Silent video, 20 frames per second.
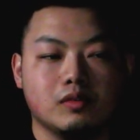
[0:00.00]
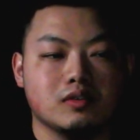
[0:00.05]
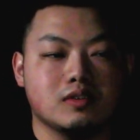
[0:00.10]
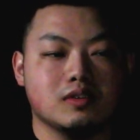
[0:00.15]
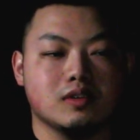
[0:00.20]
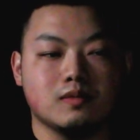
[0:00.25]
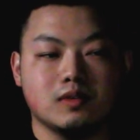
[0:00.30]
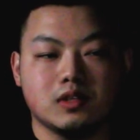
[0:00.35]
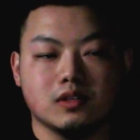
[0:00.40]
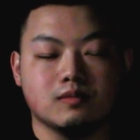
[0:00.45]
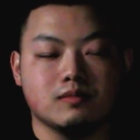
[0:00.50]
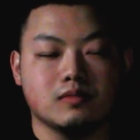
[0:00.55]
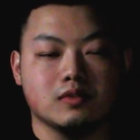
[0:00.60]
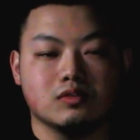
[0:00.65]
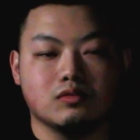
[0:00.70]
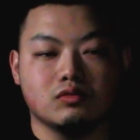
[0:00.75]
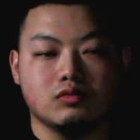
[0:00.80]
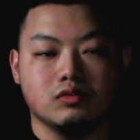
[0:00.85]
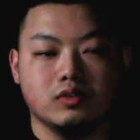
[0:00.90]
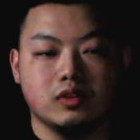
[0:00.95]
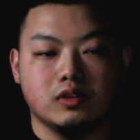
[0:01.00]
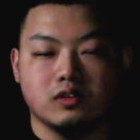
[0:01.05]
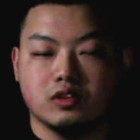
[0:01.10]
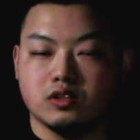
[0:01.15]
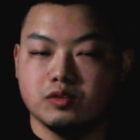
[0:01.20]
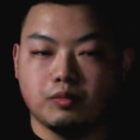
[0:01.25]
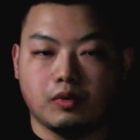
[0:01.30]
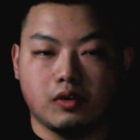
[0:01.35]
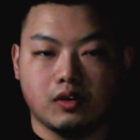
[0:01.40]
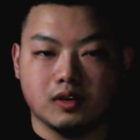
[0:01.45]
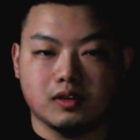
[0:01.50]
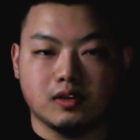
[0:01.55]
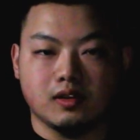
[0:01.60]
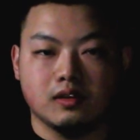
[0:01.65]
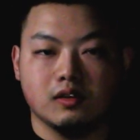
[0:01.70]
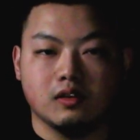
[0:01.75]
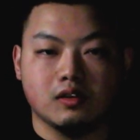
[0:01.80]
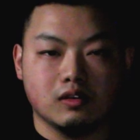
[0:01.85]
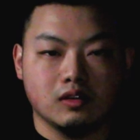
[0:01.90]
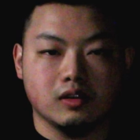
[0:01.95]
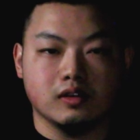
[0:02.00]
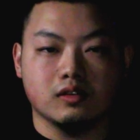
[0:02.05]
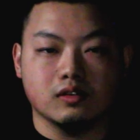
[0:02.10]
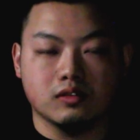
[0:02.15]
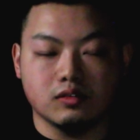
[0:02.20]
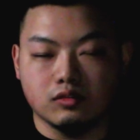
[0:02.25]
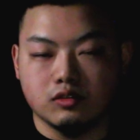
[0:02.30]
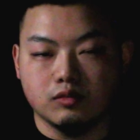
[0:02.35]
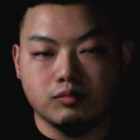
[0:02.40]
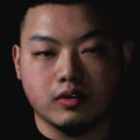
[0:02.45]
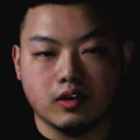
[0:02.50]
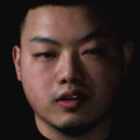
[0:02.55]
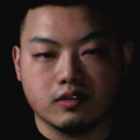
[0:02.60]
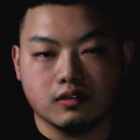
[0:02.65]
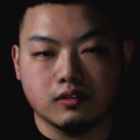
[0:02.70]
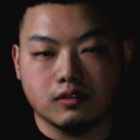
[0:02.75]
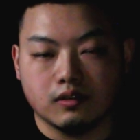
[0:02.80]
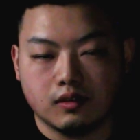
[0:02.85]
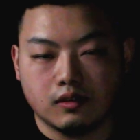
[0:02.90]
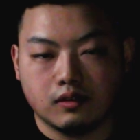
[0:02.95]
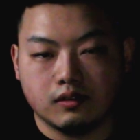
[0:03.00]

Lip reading: Symptoms clinical depression.